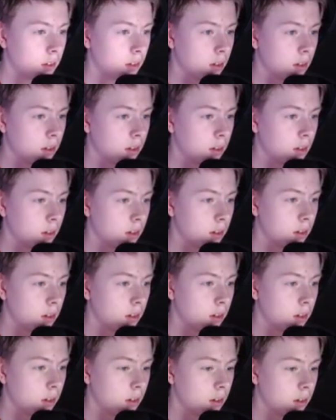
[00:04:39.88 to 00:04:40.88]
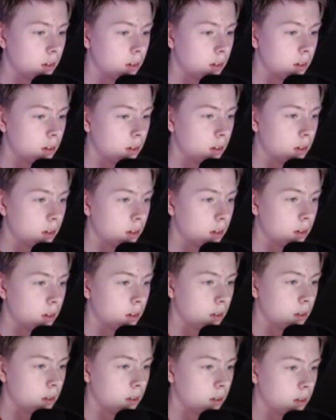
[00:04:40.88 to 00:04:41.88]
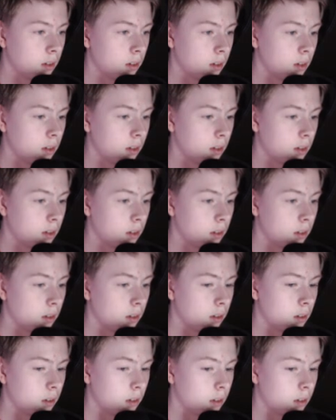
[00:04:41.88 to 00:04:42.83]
Nothing is said.